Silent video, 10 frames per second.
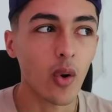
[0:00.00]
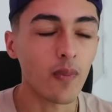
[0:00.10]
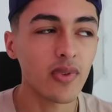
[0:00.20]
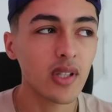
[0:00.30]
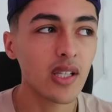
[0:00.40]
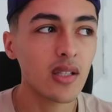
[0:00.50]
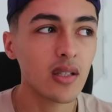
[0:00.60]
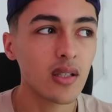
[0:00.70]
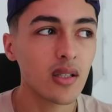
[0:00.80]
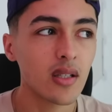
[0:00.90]
Hopefully,
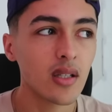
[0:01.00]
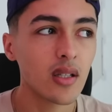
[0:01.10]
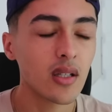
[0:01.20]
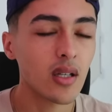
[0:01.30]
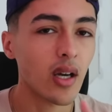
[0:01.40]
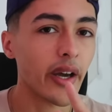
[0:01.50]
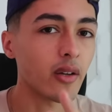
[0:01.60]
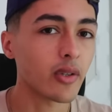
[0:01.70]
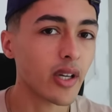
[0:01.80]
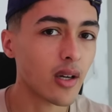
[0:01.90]
I
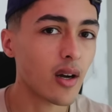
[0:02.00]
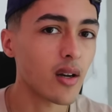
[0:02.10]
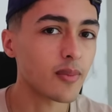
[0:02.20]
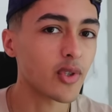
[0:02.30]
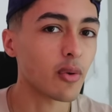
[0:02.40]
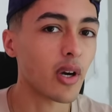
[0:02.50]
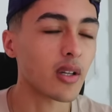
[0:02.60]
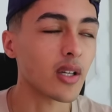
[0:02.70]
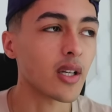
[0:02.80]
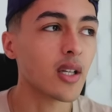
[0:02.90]
don't get caught up too
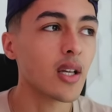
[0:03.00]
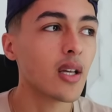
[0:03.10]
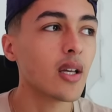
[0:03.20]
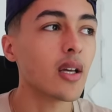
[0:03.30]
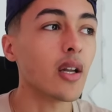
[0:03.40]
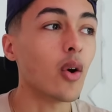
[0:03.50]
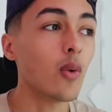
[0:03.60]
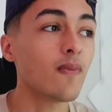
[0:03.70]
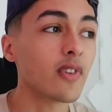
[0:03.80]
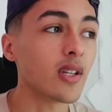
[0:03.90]
early, and
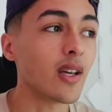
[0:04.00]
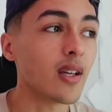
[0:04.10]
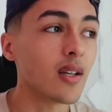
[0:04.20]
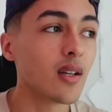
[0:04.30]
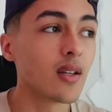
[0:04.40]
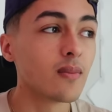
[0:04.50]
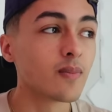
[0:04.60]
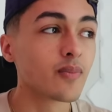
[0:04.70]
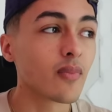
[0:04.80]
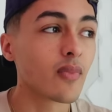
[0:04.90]
hopefully,
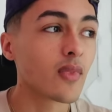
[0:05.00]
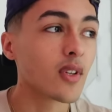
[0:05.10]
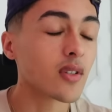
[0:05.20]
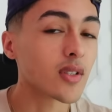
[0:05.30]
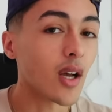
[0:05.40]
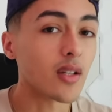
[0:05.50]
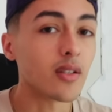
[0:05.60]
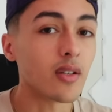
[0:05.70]
Saad